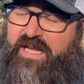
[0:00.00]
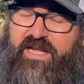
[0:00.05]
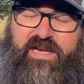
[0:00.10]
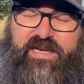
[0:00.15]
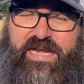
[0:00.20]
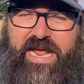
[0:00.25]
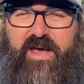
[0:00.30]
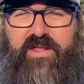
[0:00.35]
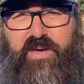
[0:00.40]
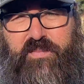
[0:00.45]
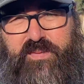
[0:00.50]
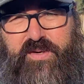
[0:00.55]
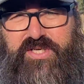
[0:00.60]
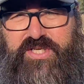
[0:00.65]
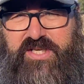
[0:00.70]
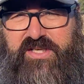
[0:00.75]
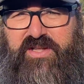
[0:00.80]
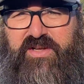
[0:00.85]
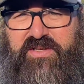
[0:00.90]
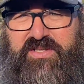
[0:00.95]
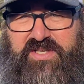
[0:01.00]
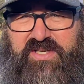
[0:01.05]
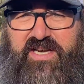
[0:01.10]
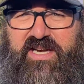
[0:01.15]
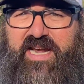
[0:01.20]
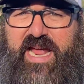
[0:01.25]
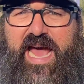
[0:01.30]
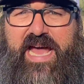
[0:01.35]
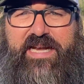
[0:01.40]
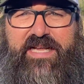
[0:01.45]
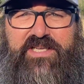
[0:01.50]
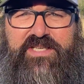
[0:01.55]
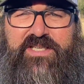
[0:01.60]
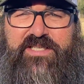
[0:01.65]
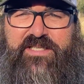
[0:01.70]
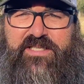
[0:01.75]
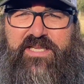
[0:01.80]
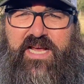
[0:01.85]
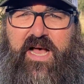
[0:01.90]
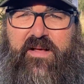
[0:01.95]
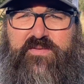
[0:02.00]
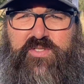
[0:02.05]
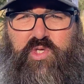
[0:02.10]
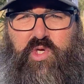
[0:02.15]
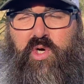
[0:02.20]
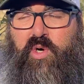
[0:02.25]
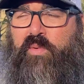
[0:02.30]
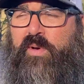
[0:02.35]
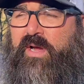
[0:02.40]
now they're pushing closer to 9 inches of topsoil.